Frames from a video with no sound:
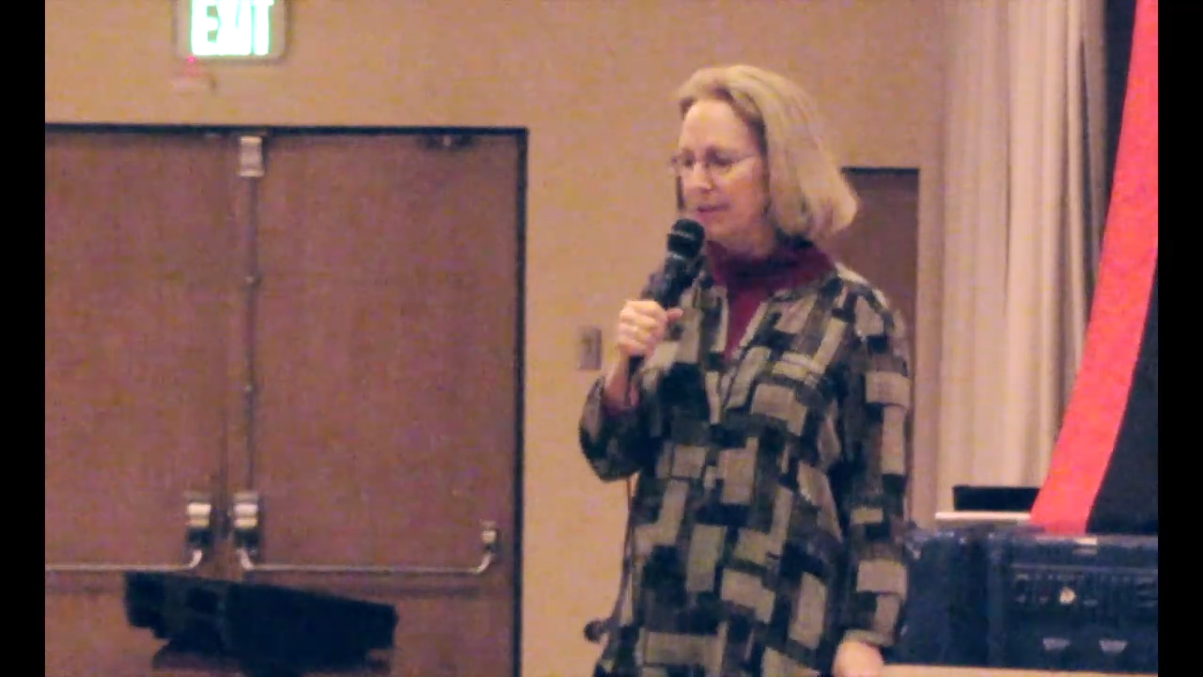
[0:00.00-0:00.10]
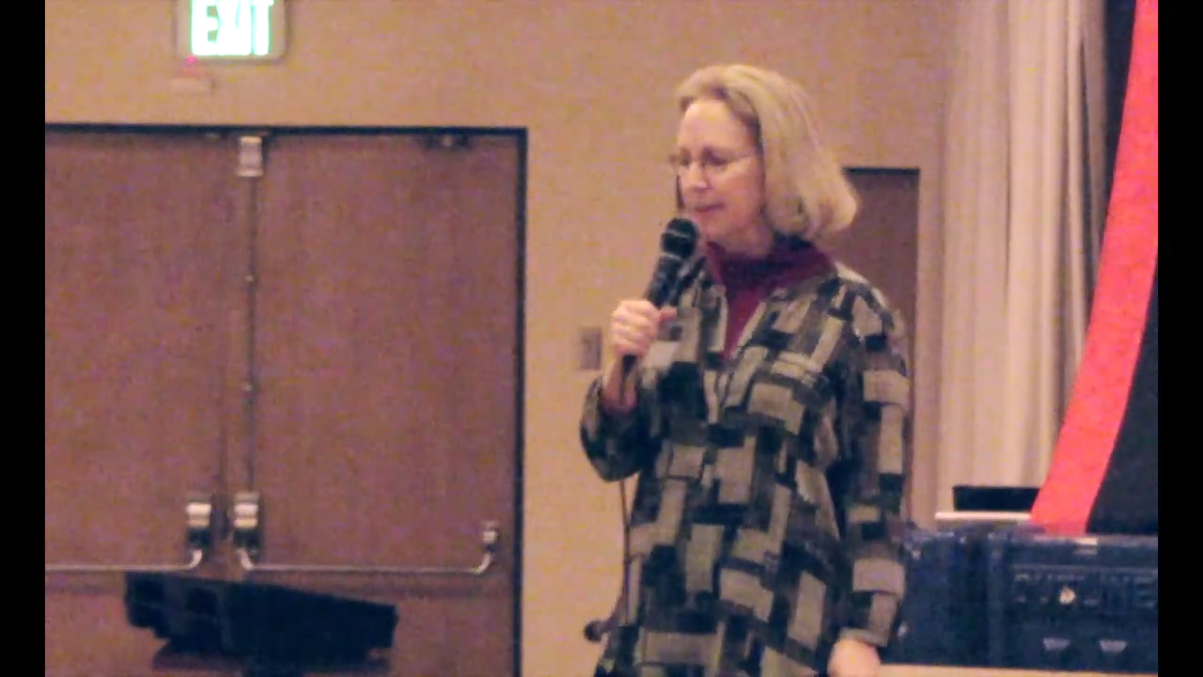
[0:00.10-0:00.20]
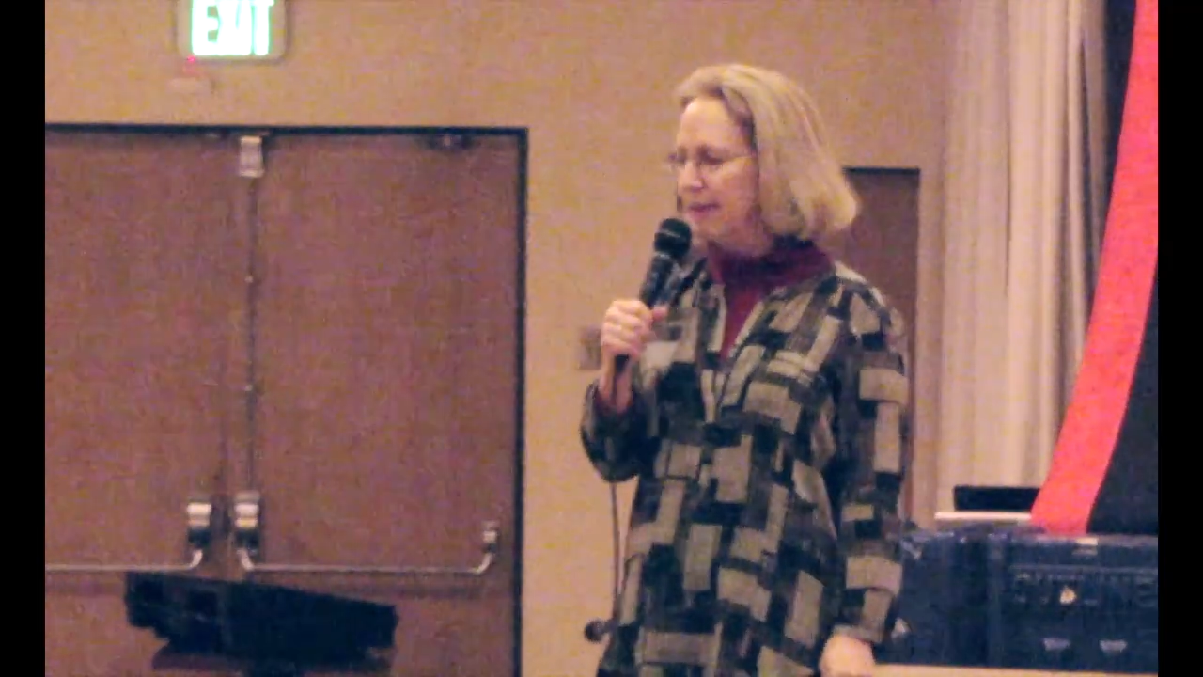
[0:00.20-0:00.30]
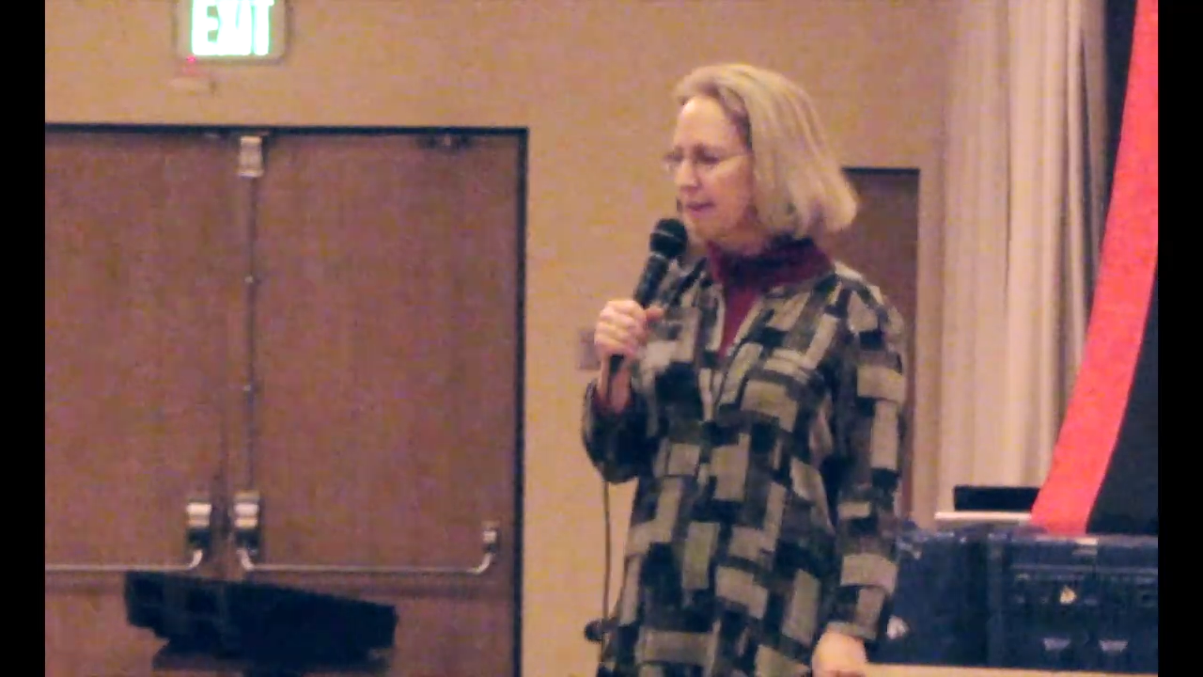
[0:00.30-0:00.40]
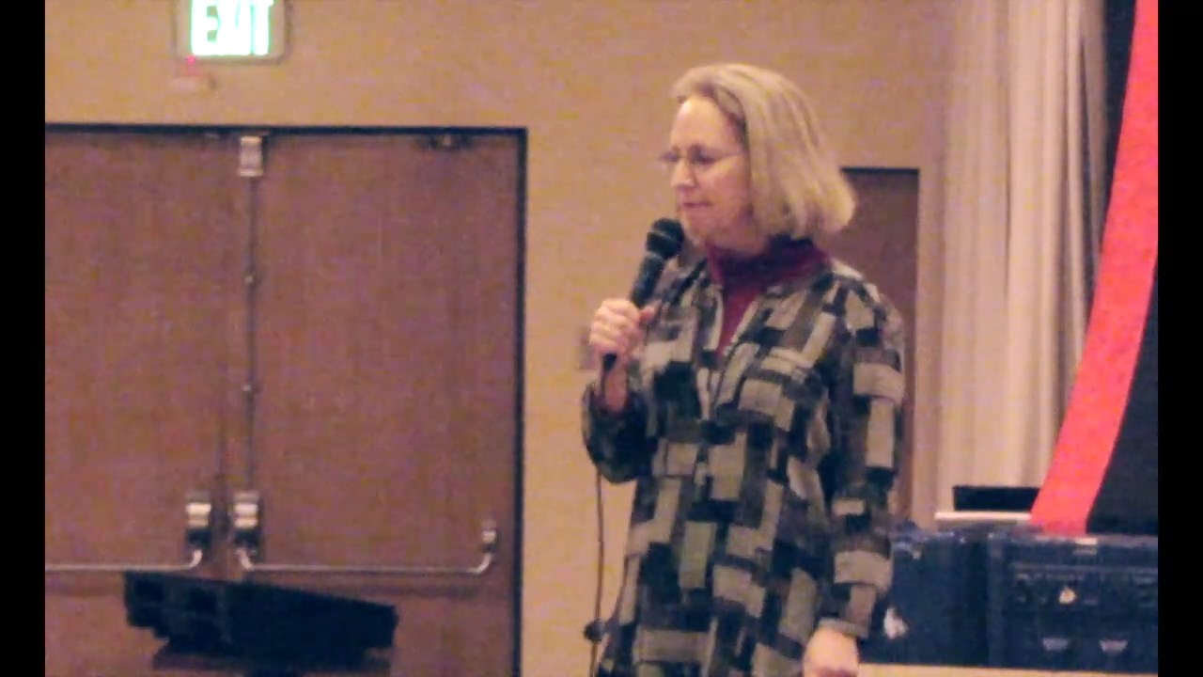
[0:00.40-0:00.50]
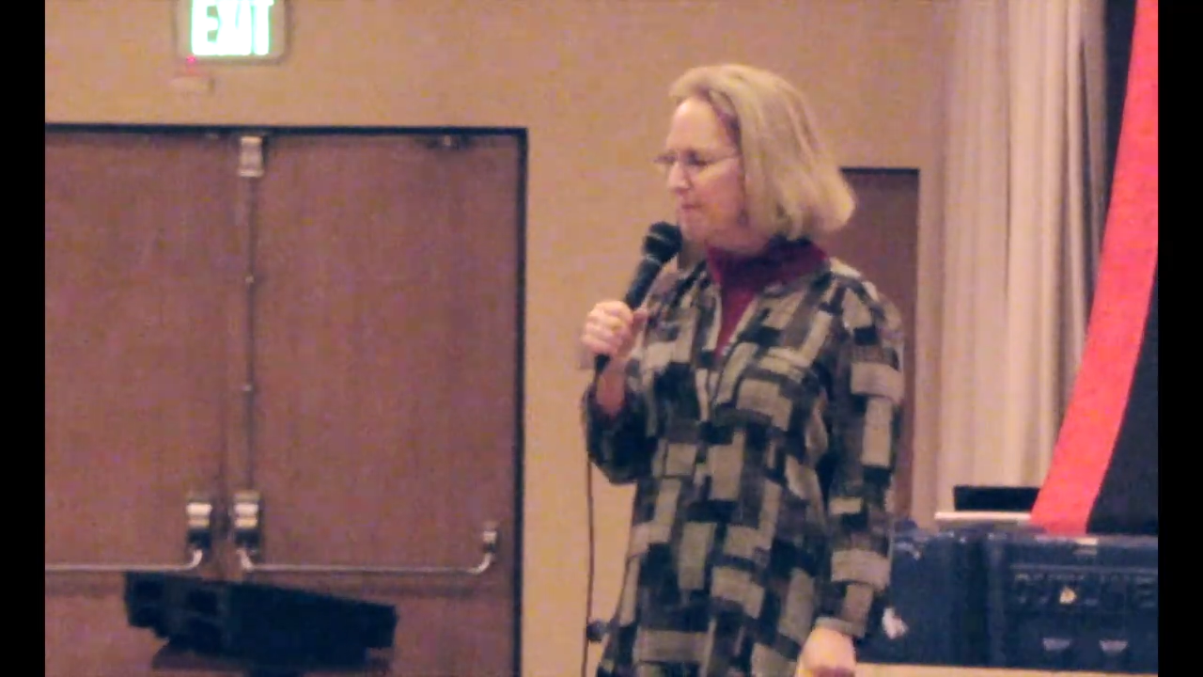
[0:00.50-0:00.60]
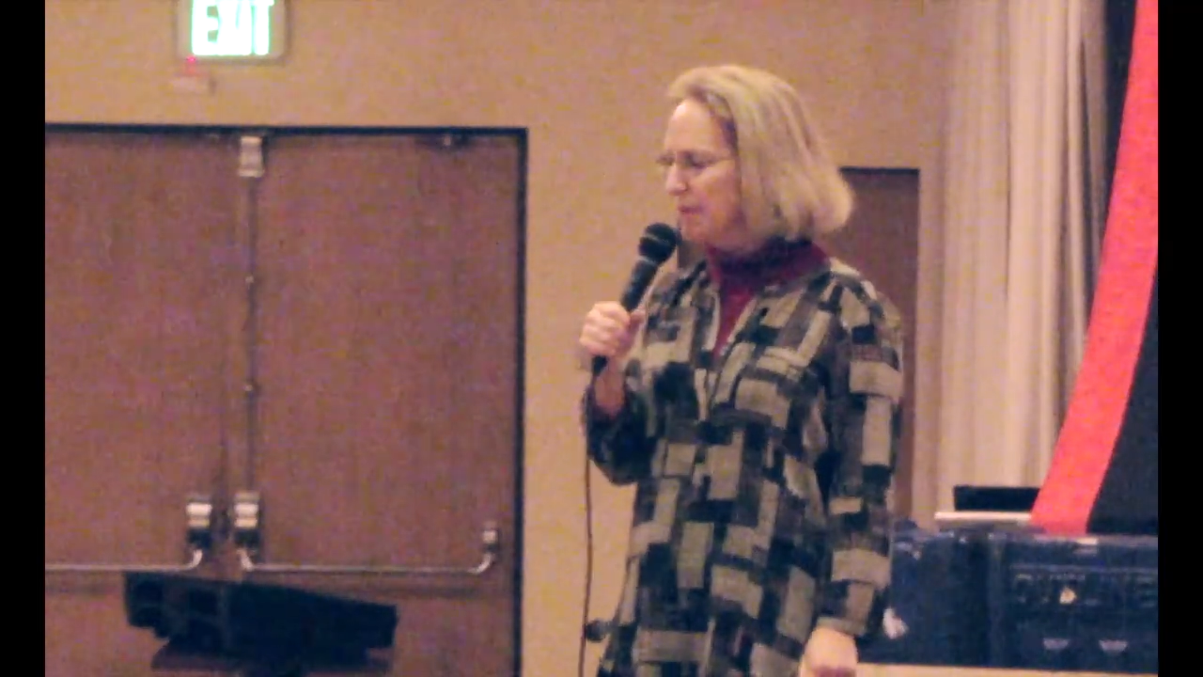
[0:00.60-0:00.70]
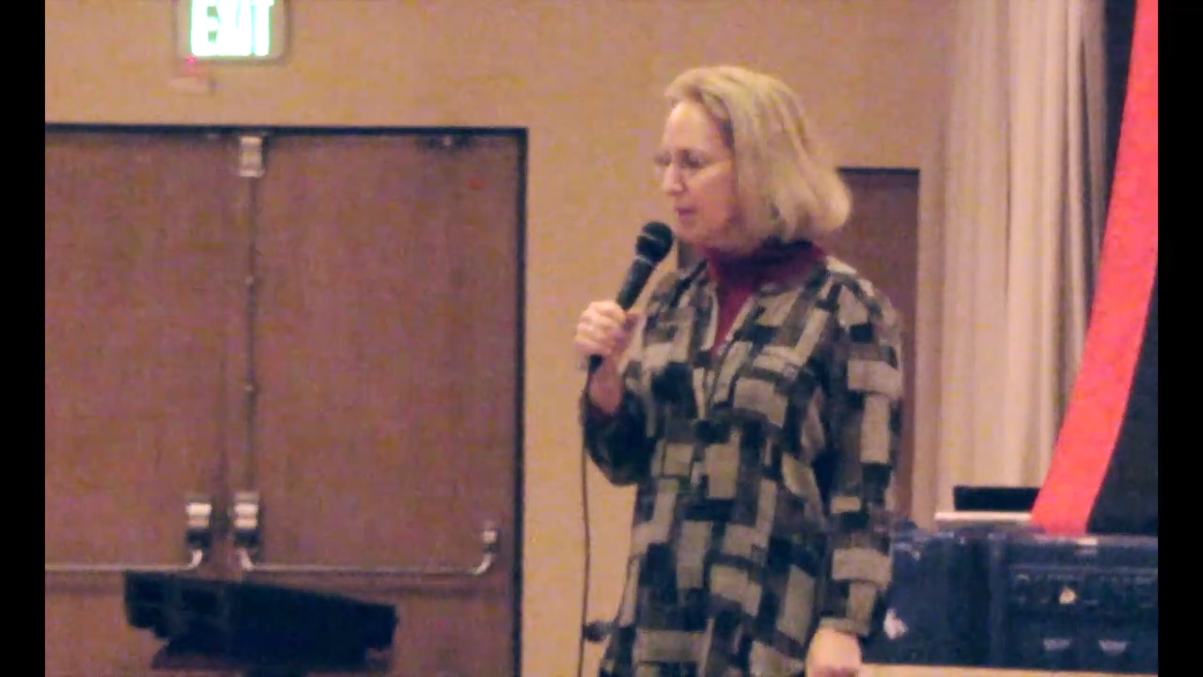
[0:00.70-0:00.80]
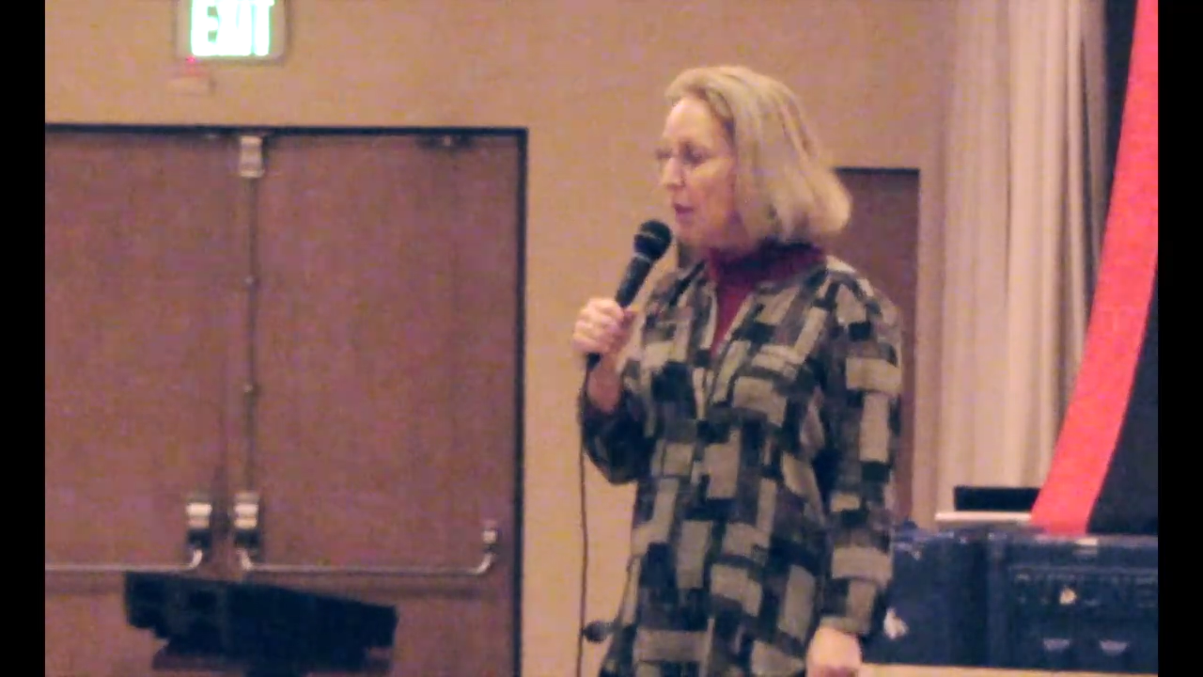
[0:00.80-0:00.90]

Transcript: to say.